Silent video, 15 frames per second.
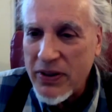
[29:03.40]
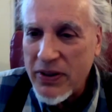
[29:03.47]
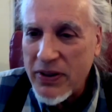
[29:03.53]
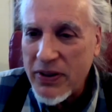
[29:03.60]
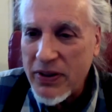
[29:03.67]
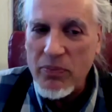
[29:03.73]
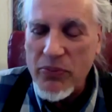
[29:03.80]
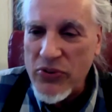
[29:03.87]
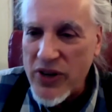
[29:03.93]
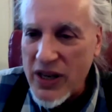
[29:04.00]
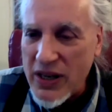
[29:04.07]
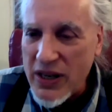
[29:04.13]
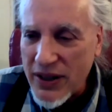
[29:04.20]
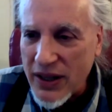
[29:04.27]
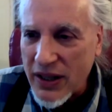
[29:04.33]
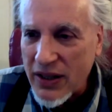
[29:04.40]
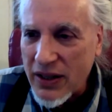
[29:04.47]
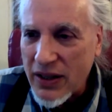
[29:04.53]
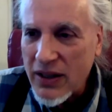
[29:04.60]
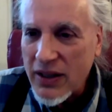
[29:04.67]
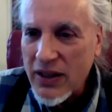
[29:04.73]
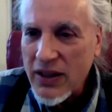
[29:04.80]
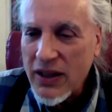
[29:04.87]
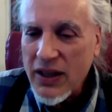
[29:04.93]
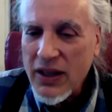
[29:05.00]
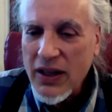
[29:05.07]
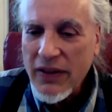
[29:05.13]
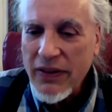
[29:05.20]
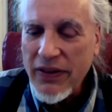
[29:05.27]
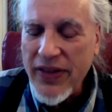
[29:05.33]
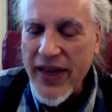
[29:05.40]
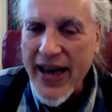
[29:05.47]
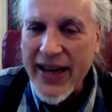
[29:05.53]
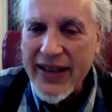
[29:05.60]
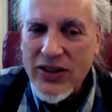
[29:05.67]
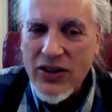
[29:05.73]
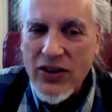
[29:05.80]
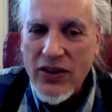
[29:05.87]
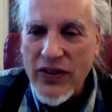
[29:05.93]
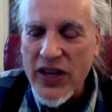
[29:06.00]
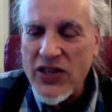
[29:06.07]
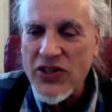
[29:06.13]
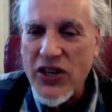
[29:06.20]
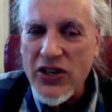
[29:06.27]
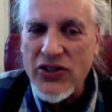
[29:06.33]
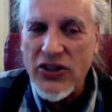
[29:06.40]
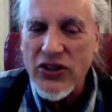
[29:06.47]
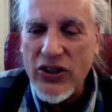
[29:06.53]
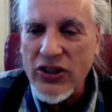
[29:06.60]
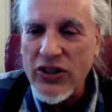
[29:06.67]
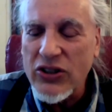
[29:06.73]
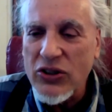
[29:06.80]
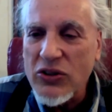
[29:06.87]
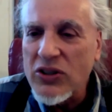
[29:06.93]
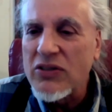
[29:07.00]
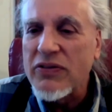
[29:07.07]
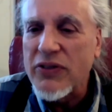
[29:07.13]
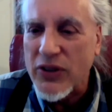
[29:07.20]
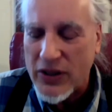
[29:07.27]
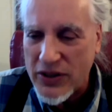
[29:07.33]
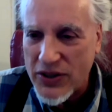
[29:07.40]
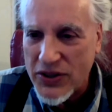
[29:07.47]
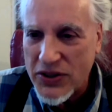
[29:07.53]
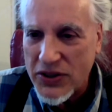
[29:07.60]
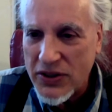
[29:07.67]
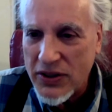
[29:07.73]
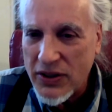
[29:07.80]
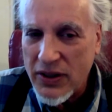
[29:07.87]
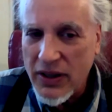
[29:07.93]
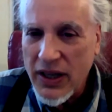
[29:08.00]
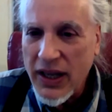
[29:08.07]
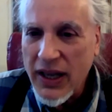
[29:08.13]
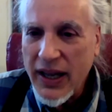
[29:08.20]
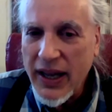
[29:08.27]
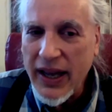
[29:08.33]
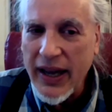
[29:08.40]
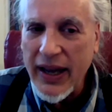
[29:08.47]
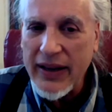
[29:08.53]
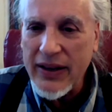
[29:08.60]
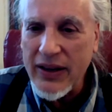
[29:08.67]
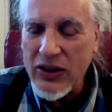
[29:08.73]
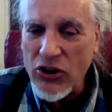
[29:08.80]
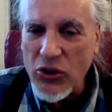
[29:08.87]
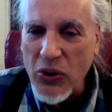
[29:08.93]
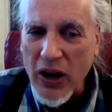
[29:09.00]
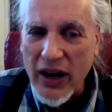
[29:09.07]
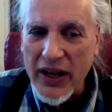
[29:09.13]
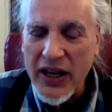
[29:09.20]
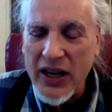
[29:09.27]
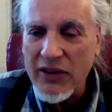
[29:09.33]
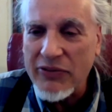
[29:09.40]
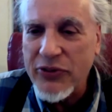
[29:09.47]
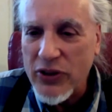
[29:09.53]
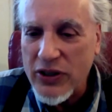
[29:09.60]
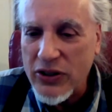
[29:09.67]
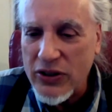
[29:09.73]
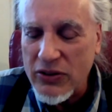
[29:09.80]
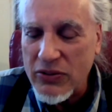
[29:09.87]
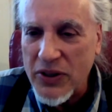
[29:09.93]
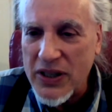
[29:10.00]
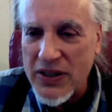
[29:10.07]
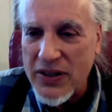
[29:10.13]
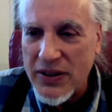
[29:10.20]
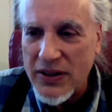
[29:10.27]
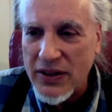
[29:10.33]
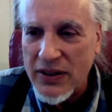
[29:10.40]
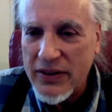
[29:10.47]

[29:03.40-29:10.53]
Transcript: from breathing, that this is a good universe and you are here for a good reason.